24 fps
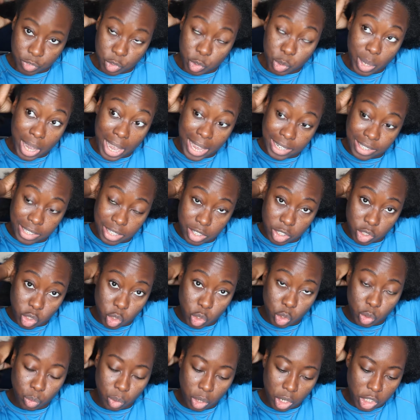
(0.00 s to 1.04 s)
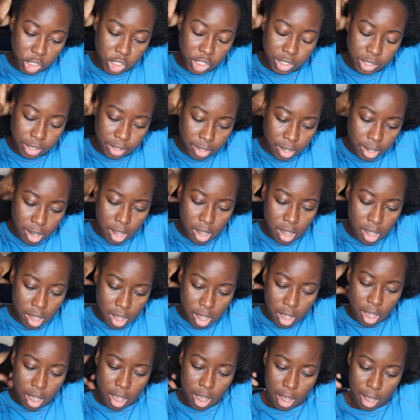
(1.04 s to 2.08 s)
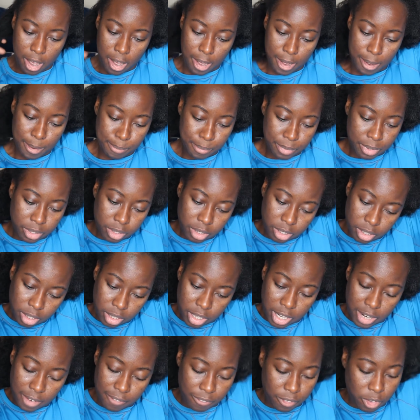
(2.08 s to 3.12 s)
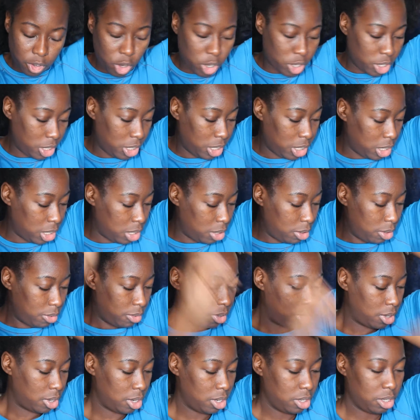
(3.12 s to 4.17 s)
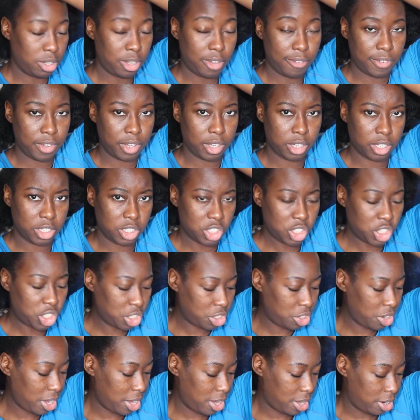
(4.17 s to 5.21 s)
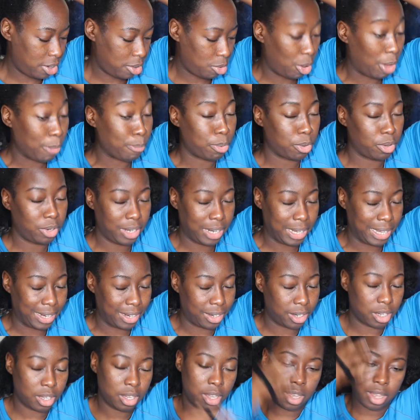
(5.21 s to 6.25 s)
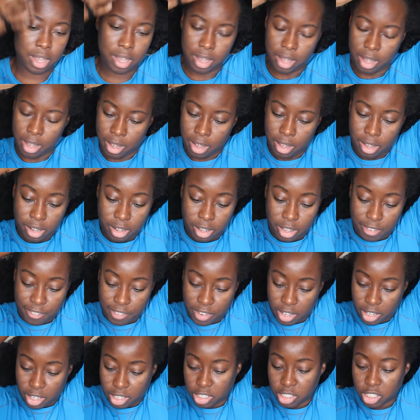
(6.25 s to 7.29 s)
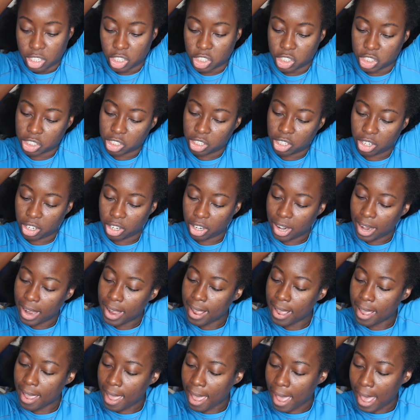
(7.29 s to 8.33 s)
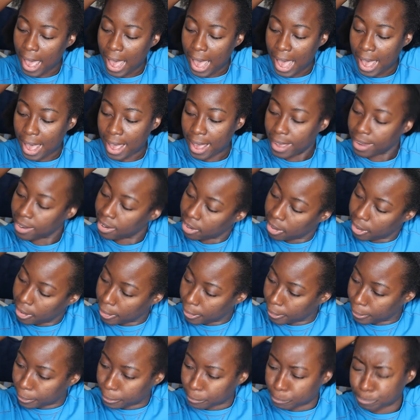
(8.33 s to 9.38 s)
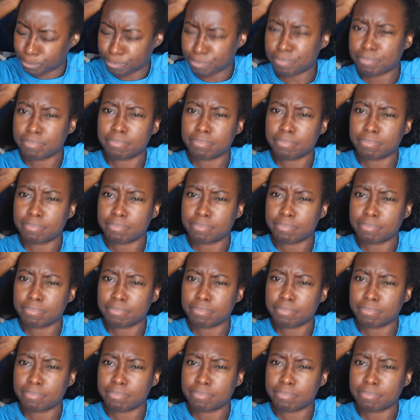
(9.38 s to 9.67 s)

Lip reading: So I did a co-wash. Then I've got leave-in conditioner in. I put in leave-in conditioner and